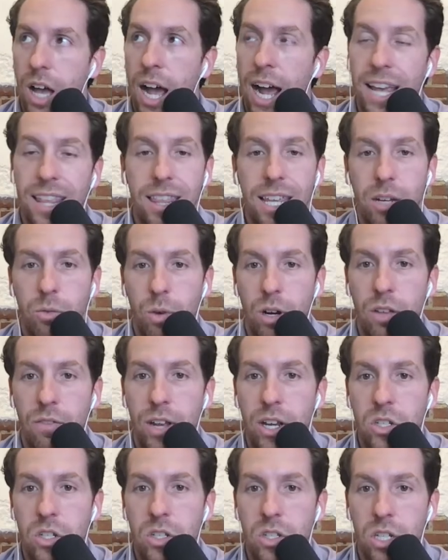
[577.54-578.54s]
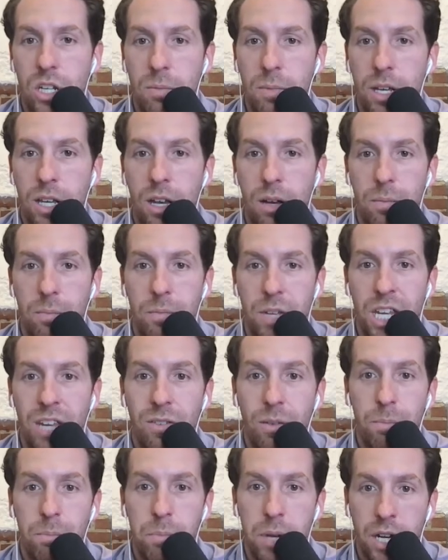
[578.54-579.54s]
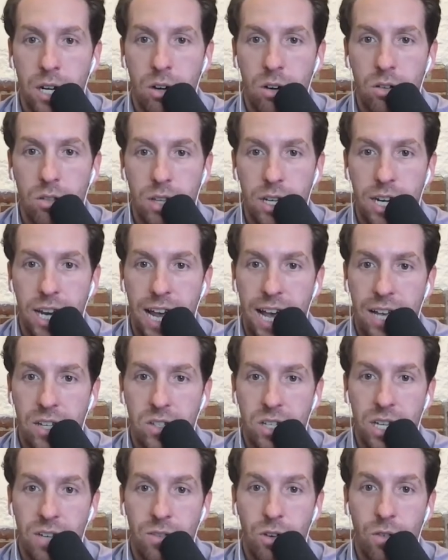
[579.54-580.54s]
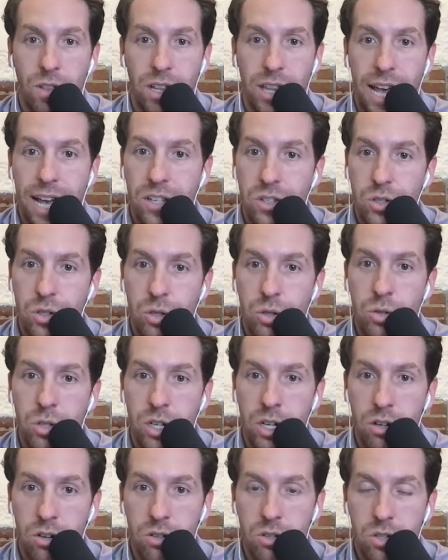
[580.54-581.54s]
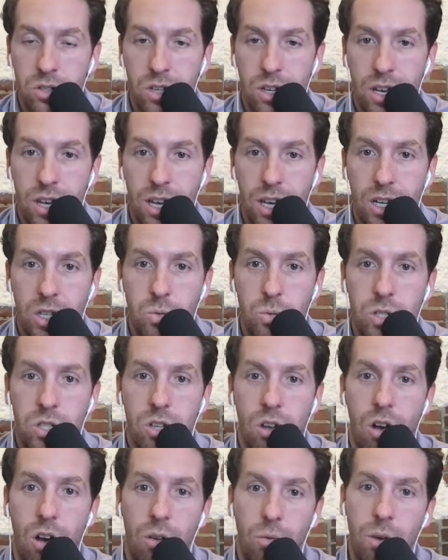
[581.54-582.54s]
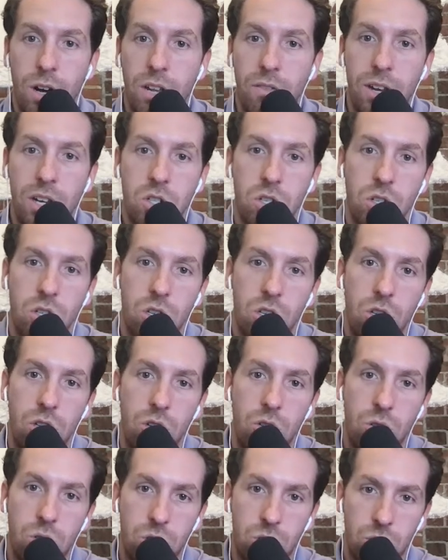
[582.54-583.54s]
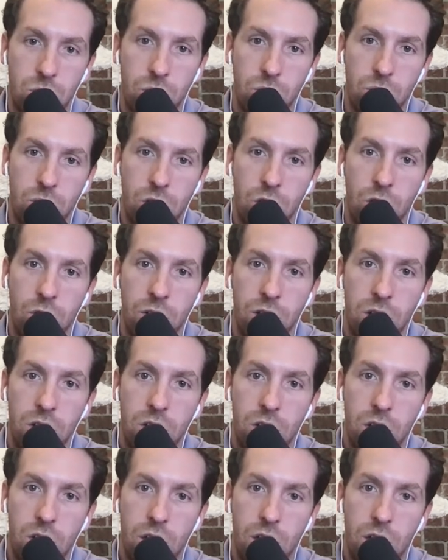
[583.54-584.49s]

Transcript: I think renovation is going to become even bigger than it has even over the last two years because we saw renovation huge through COVID.